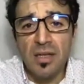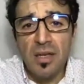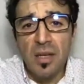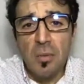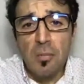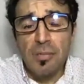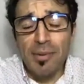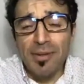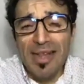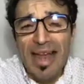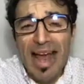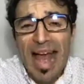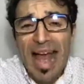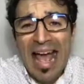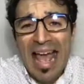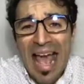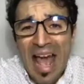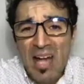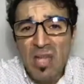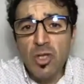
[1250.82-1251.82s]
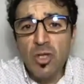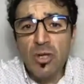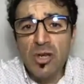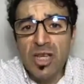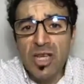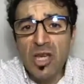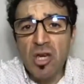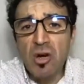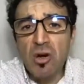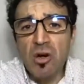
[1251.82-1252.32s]
But I
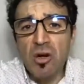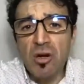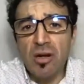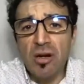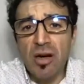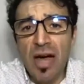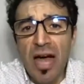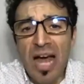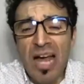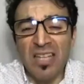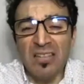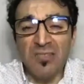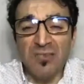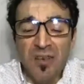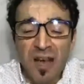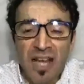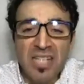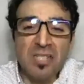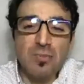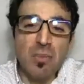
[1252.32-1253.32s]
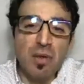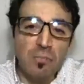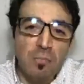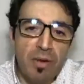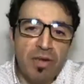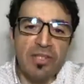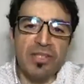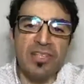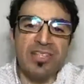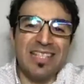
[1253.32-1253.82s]
actually advise my
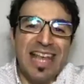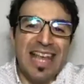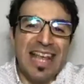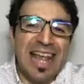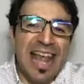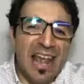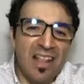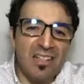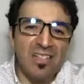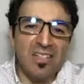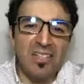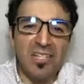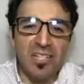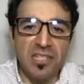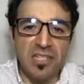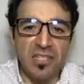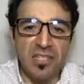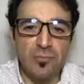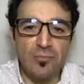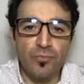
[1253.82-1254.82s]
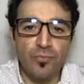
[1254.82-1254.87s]
patients against this.